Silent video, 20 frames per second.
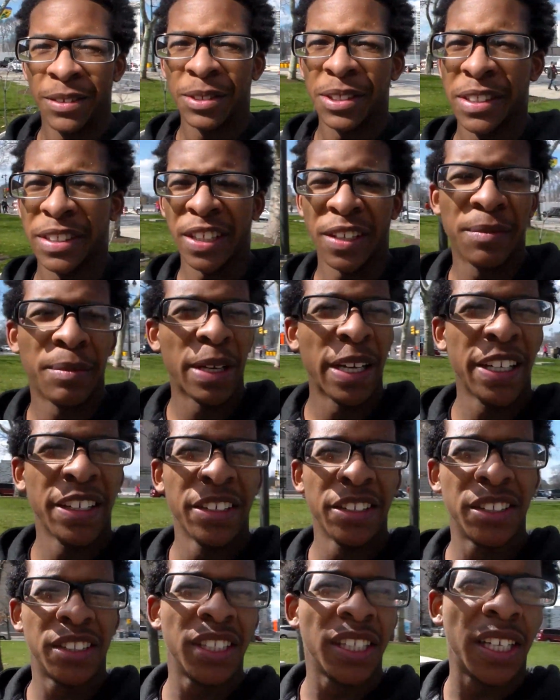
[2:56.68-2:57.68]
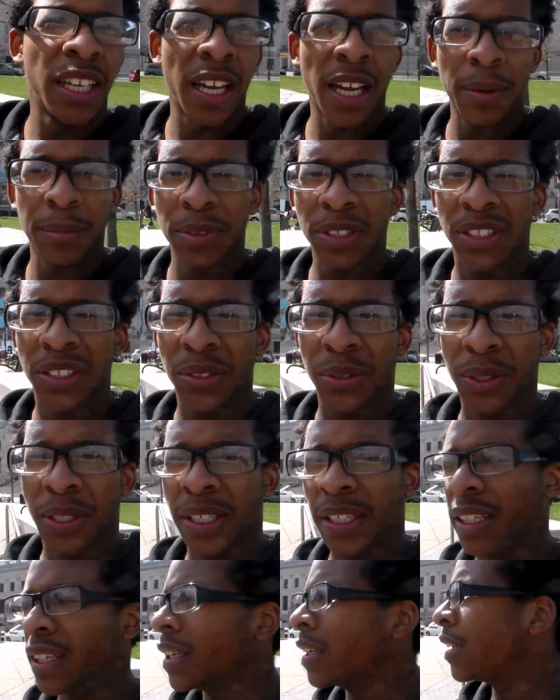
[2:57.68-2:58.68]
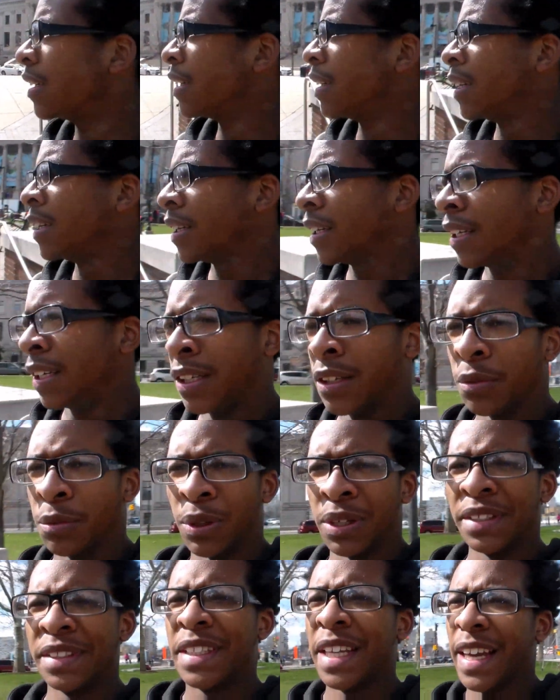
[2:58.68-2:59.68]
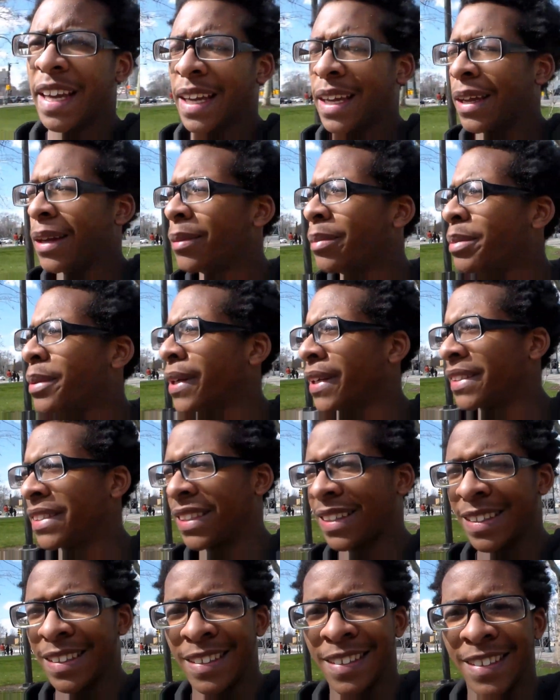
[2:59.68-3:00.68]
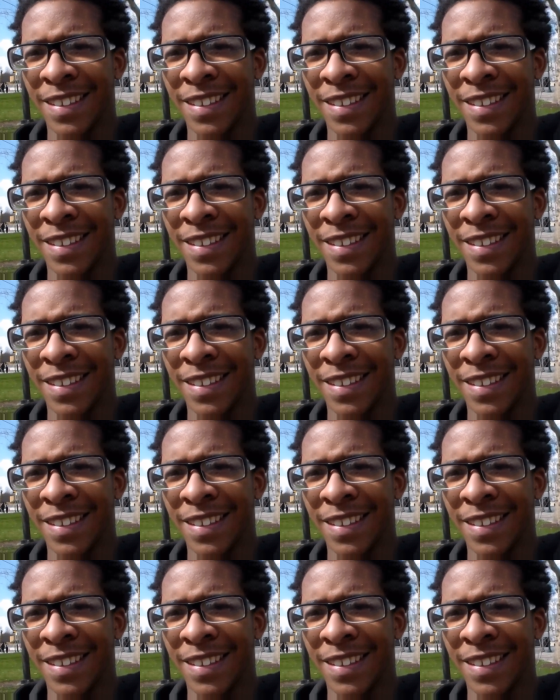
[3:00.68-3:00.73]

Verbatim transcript: I want to save my energy. I'm going to do it one day, but